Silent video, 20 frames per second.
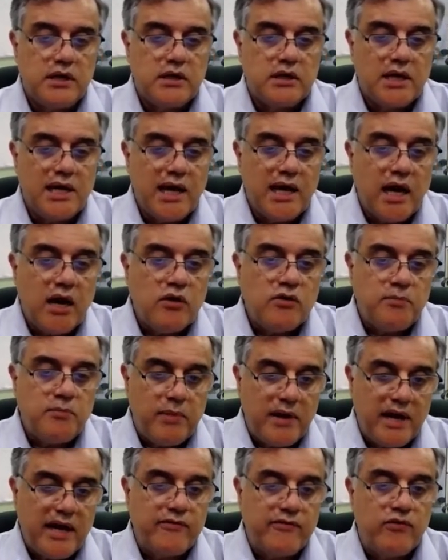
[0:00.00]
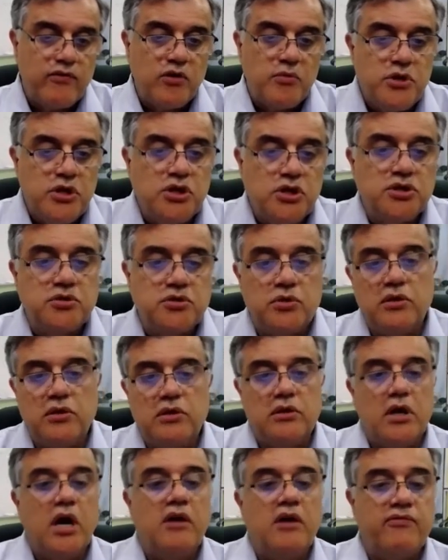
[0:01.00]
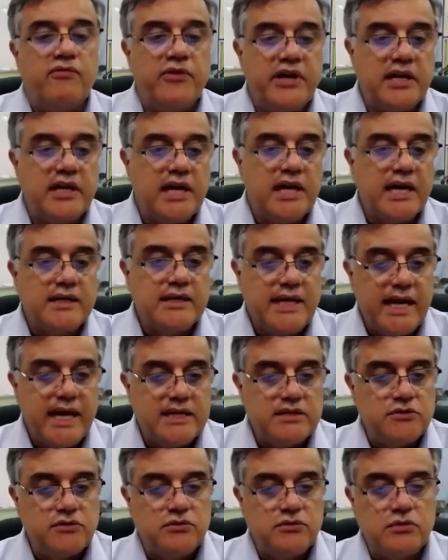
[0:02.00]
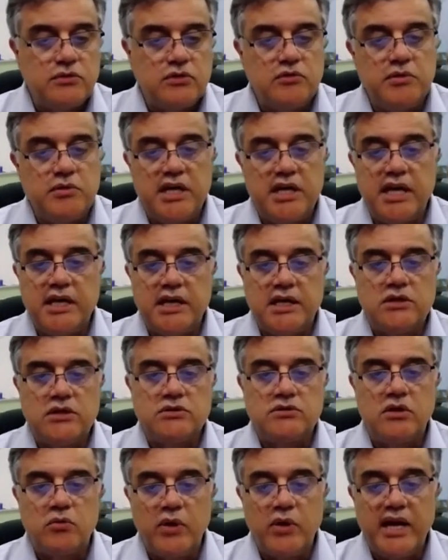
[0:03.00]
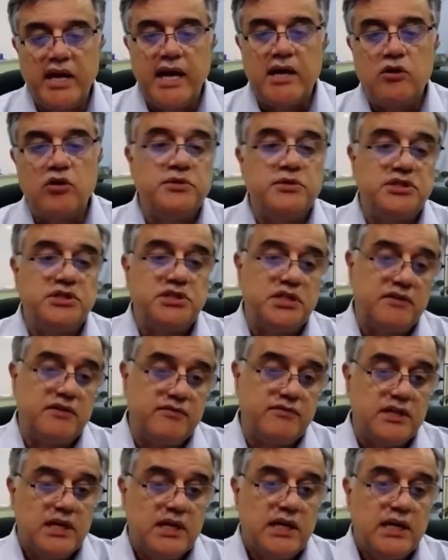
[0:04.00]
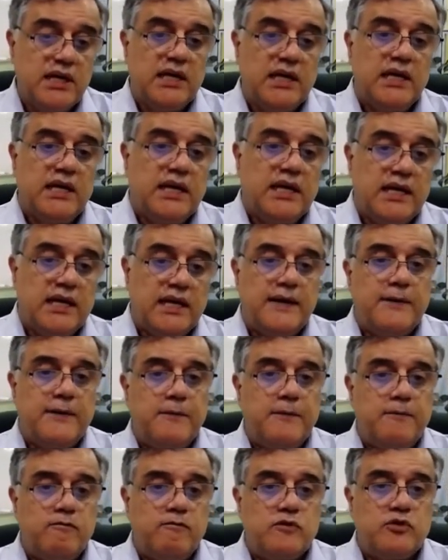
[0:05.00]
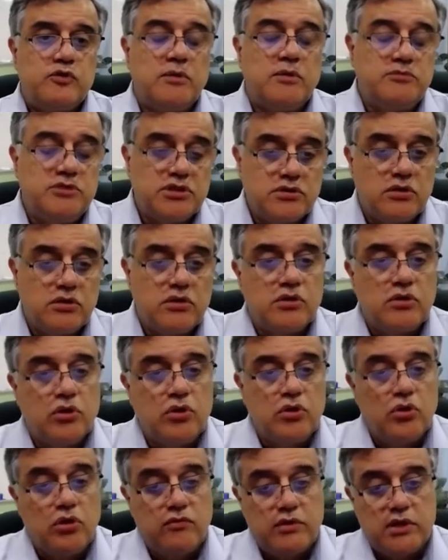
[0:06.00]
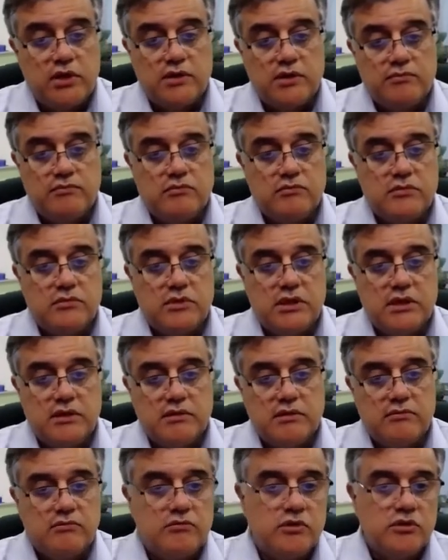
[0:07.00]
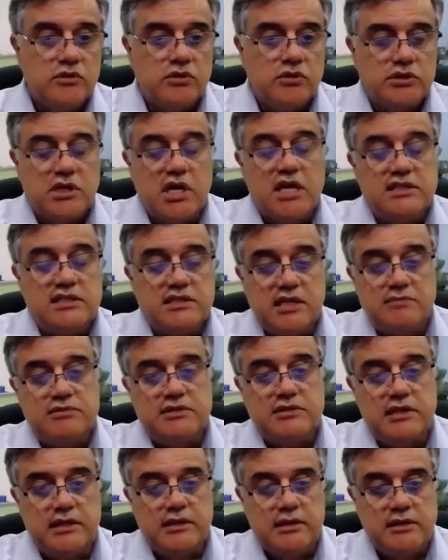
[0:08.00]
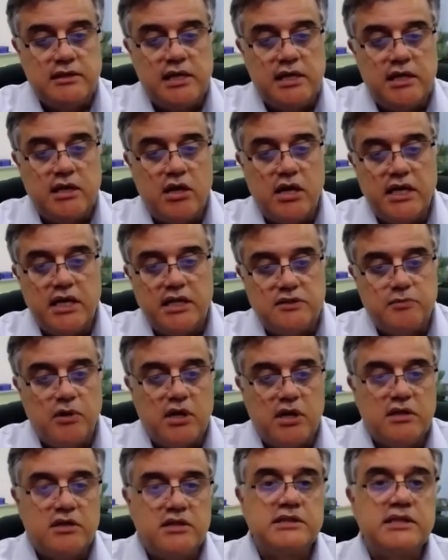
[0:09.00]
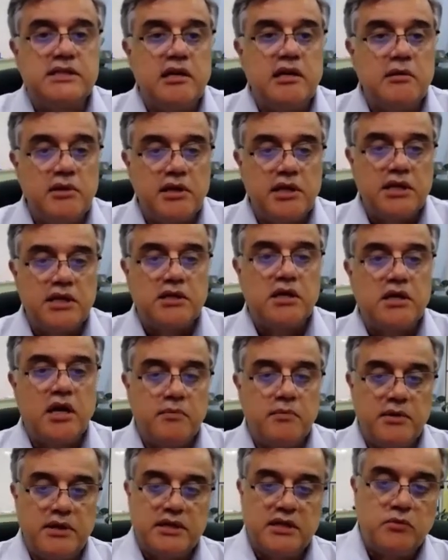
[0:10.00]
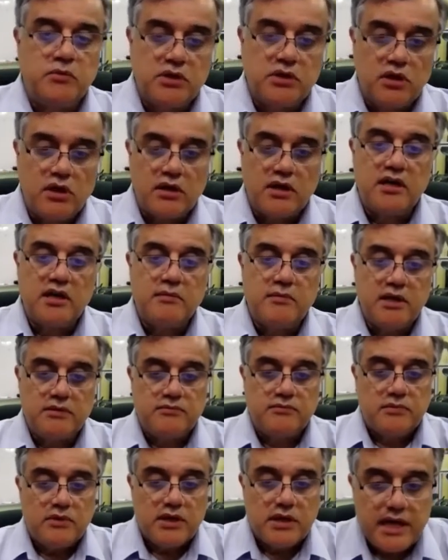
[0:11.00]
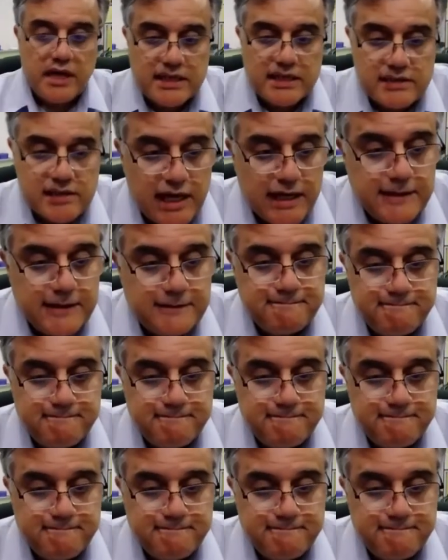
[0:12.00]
cloud platform neutral offering like Tanzu, Kubernetes, or Red Hat OpenShift. So I'm just going to go over those concepts later on as part of the scalability topic that we're talking about. Next slide.